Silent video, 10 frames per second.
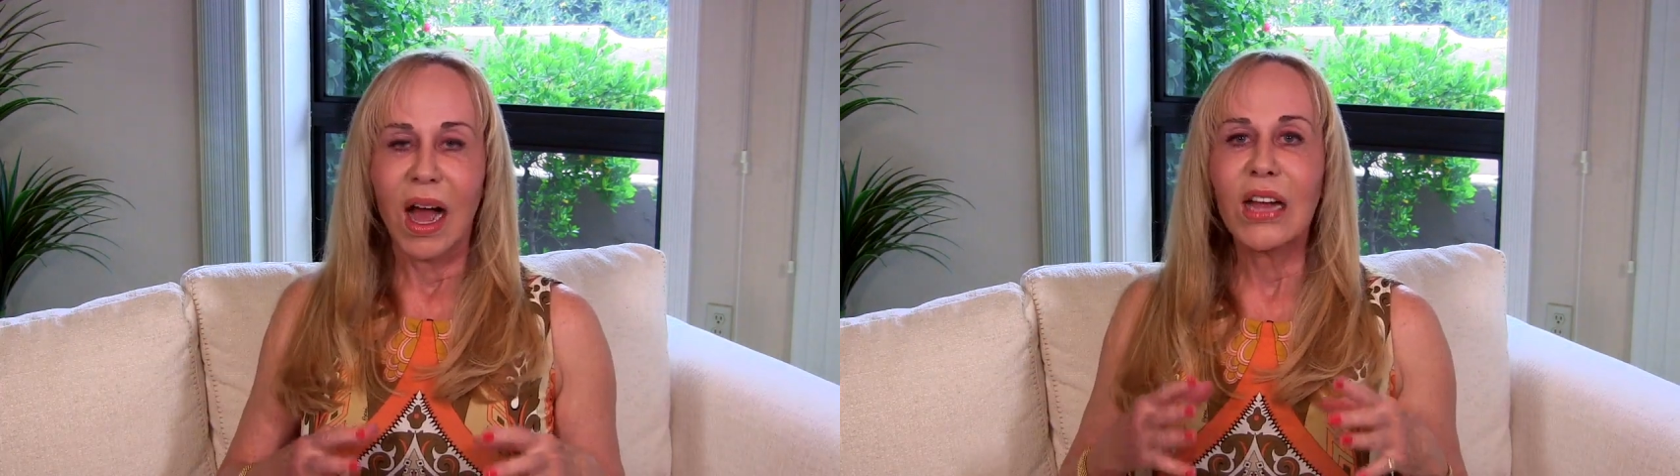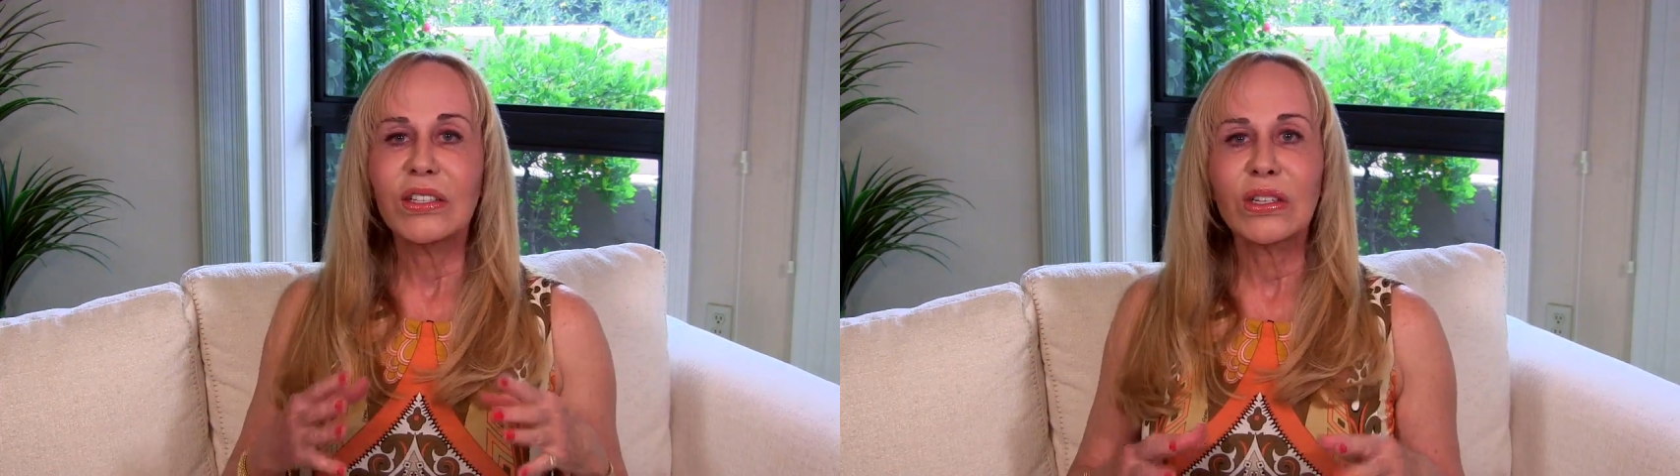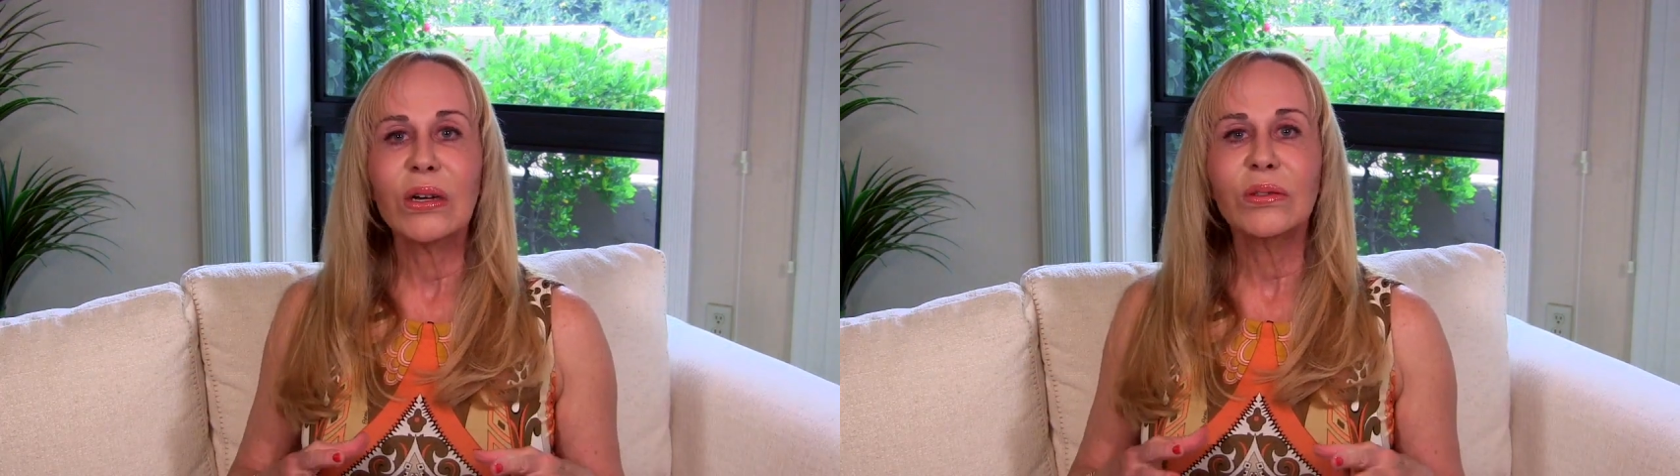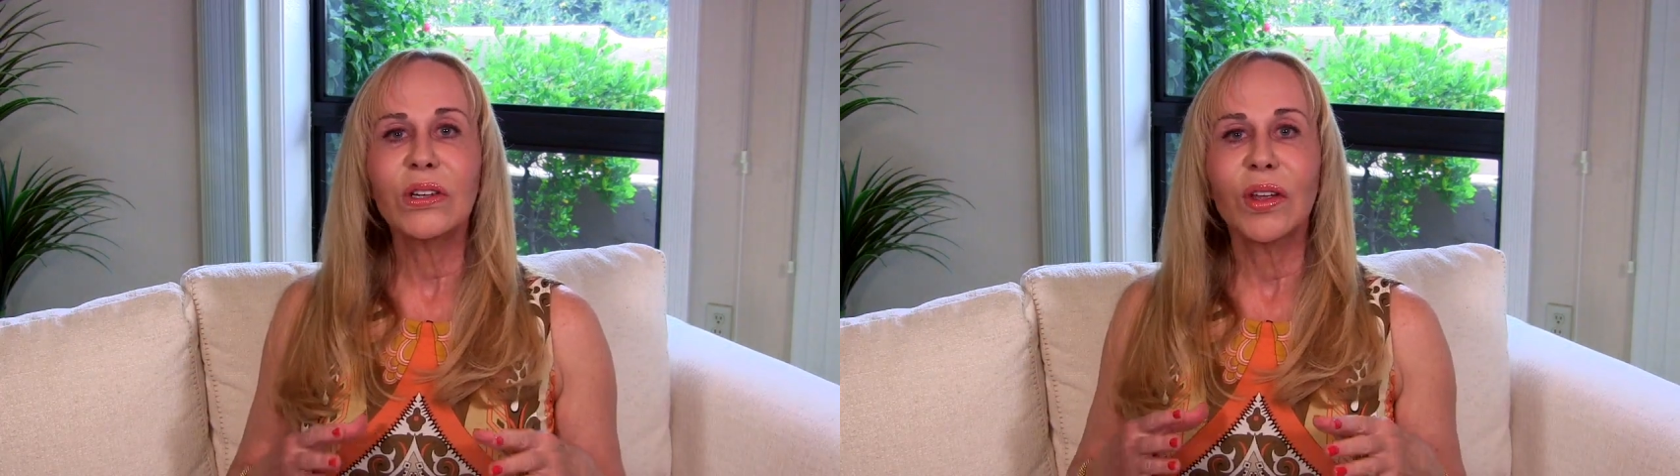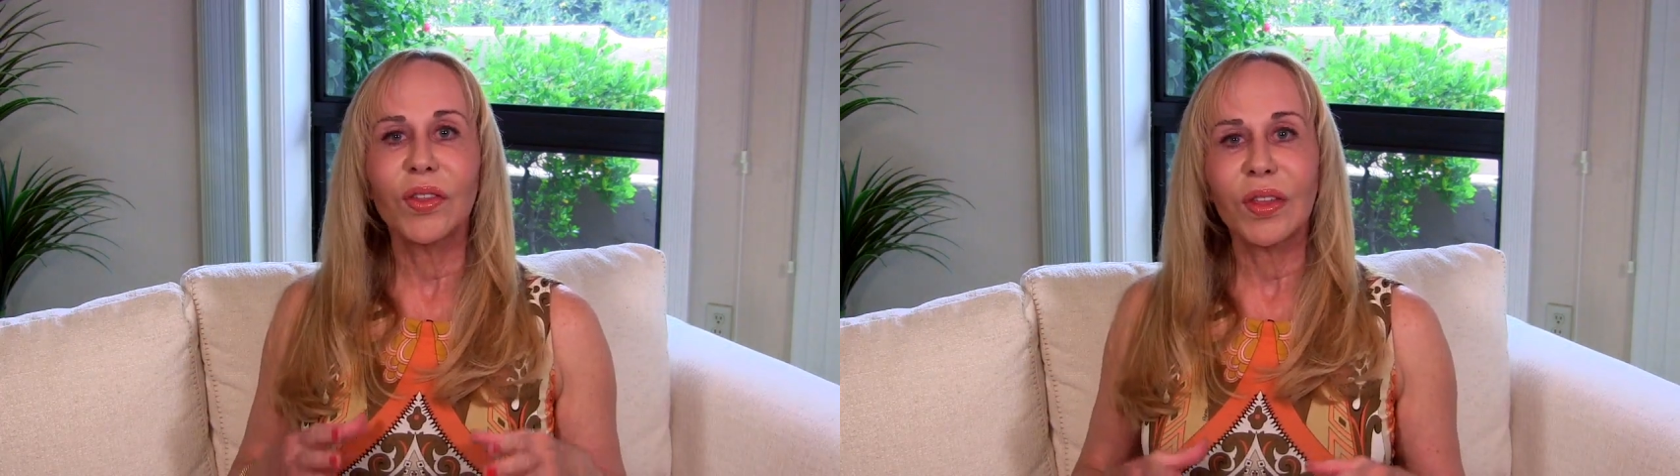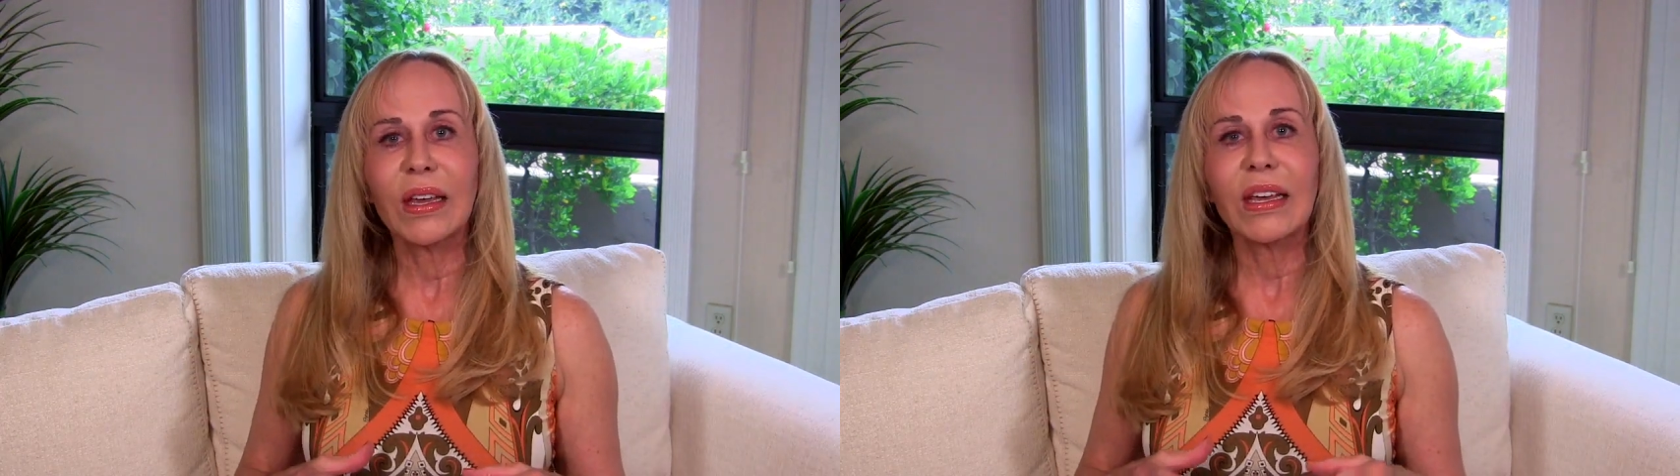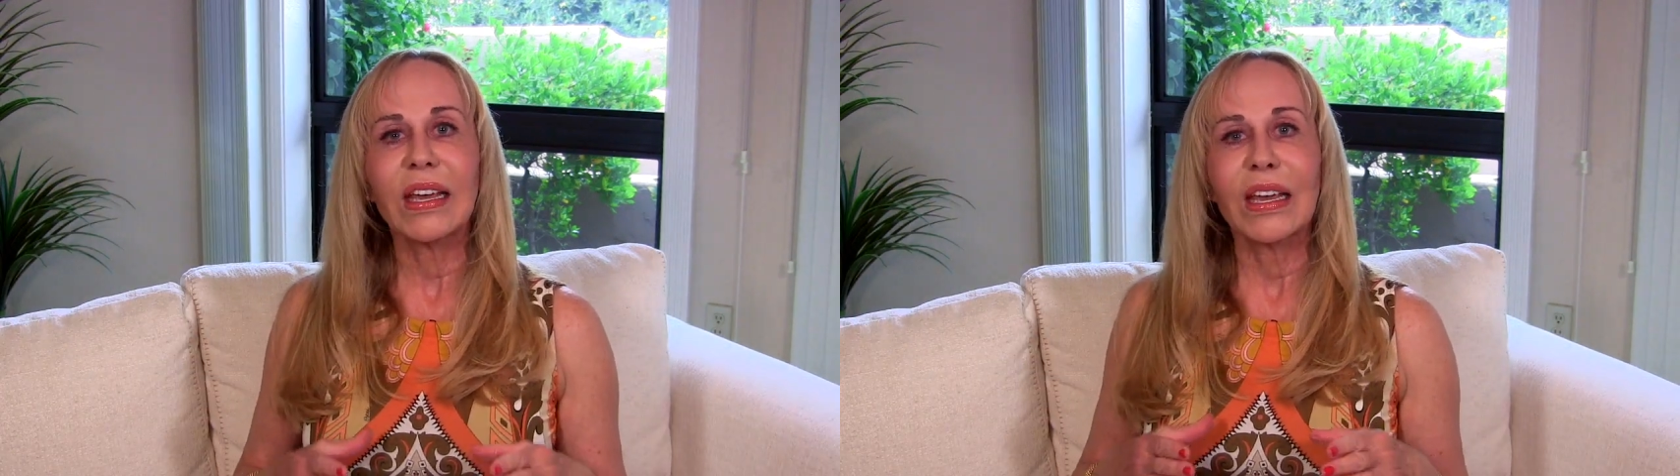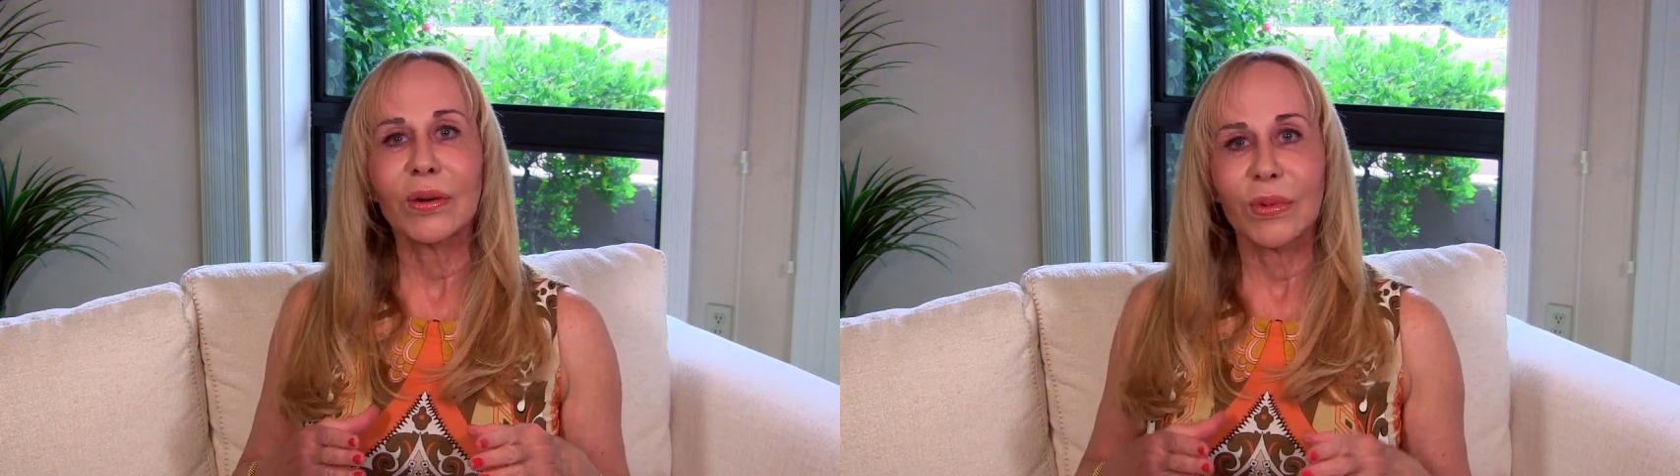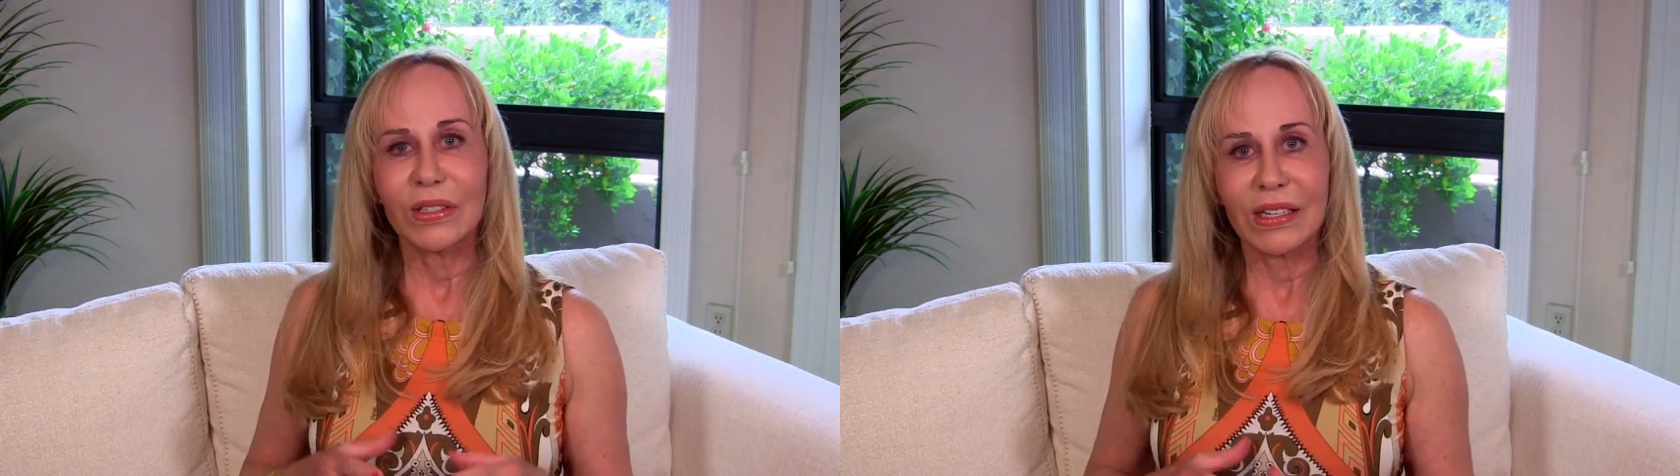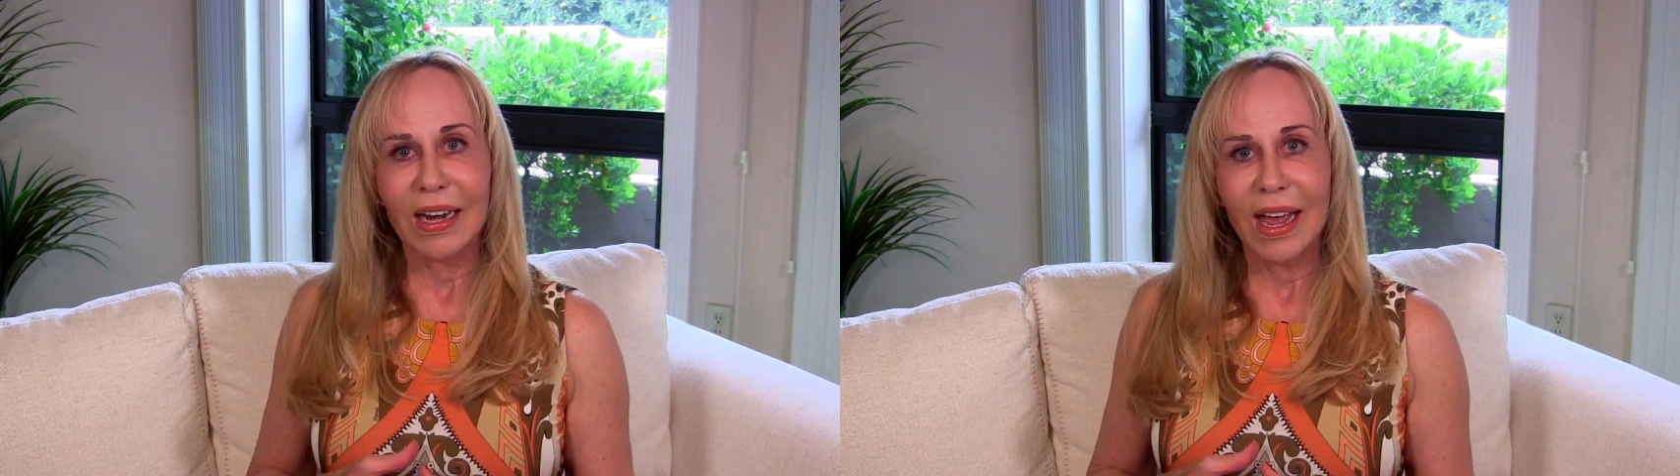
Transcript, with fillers: I don't think it was an